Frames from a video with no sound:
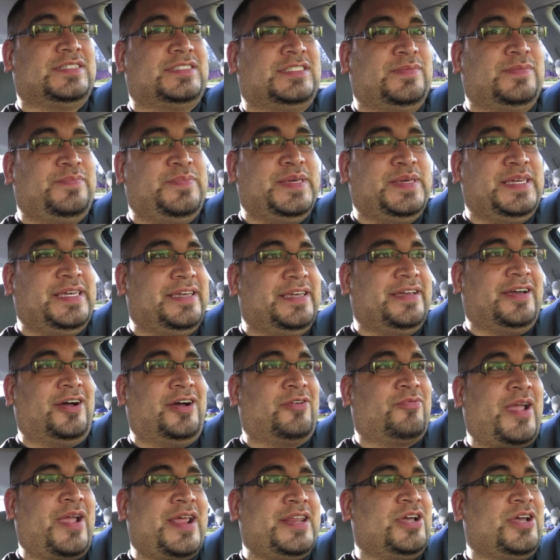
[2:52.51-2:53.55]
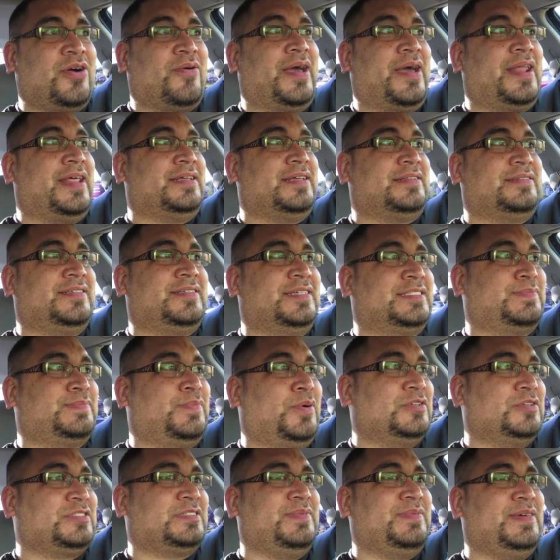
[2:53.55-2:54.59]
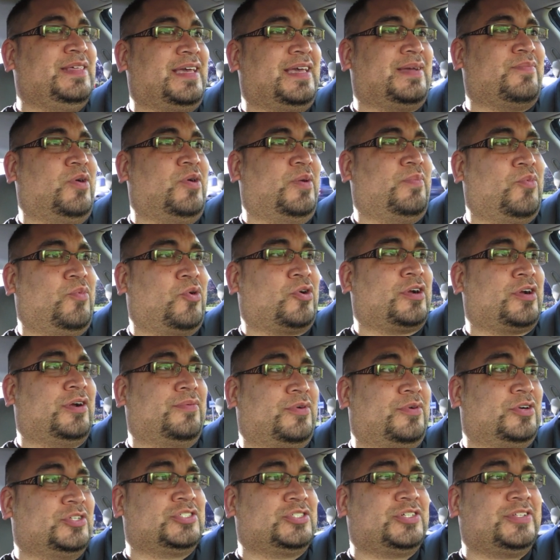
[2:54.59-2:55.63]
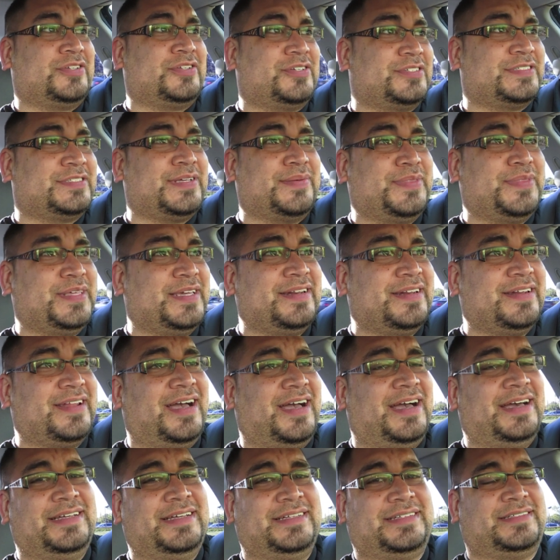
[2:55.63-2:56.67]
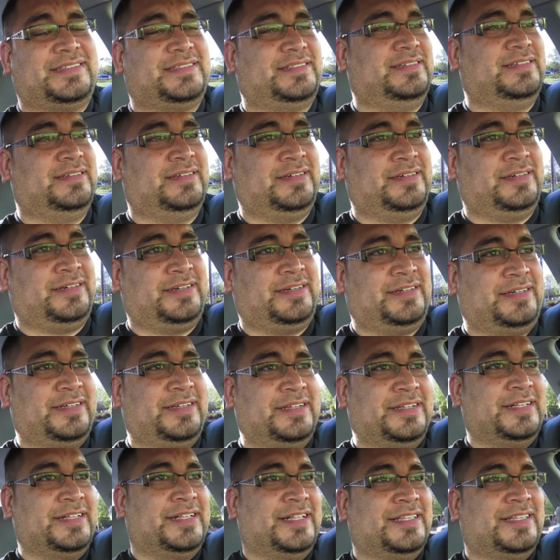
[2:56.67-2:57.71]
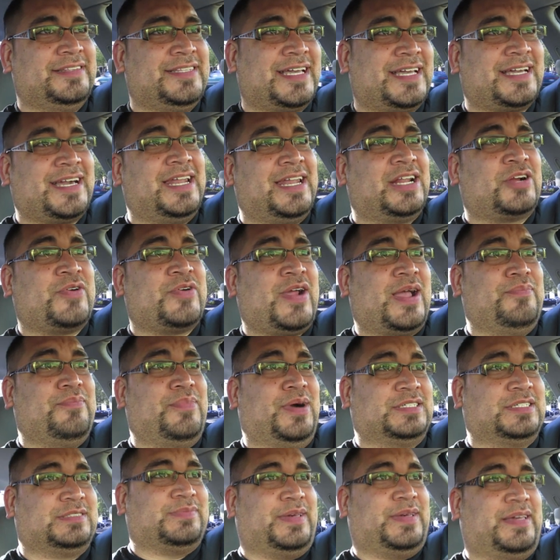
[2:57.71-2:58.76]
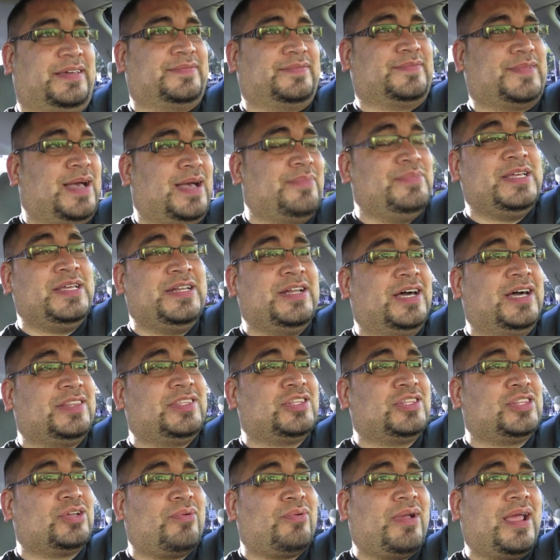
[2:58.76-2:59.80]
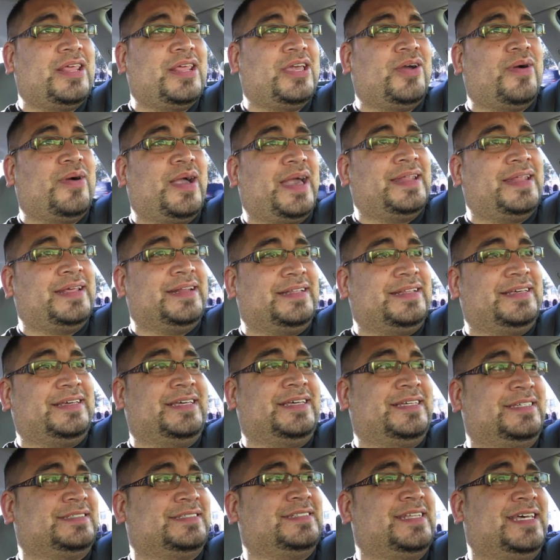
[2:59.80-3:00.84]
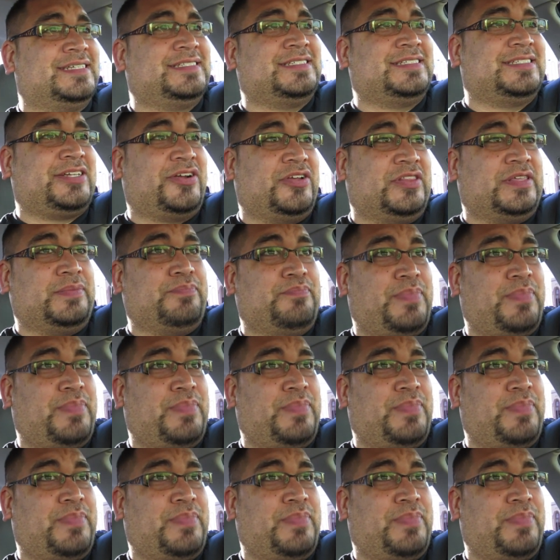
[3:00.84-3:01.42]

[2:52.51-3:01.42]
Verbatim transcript: to be a radio edit that's supposed to be like what more commercial or something. Uh, that kind of crap bugs me. I mean, not that the radio edit is necessarily